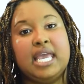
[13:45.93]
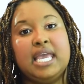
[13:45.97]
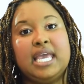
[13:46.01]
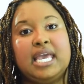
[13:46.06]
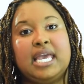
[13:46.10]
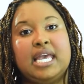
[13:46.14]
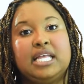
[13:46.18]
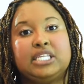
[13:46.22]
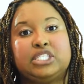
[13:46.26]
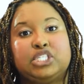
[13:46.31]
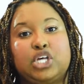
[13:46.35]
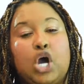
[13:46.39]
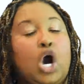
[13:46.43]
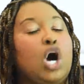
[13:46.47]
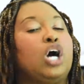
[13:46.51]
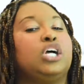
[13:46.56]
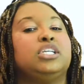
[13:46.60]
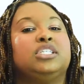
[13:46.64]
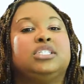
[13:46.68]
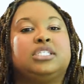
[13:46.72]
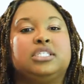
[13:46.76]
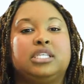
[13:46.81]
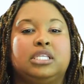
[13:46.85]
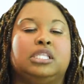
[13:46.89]
it's
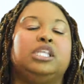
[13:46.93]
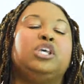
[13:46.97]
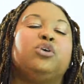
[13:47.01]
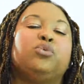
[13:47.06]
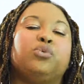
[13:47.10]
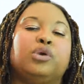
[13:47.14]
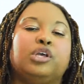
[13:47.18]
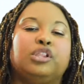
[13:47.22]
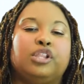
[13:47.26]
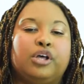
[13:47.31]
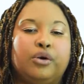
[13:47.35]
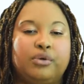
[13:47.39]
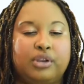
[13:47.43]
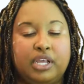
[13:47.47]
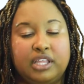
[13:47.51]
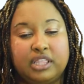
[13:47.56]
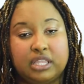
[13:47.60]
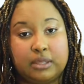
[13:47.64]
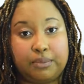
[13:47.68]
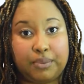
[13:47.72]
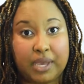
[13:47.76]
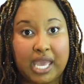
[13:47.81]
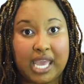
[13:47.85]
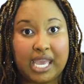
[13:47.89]
constantly reloading the
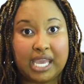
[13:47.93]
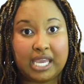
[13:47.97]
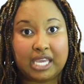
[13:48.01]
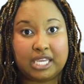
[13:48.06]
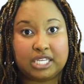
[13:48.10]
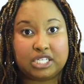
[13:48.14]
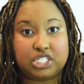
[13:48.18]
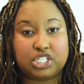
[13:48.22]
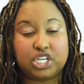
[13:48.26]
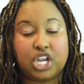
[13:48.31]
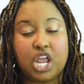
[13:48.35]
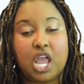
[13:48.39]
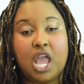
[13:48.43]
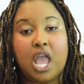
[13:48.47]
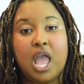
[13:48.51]
page.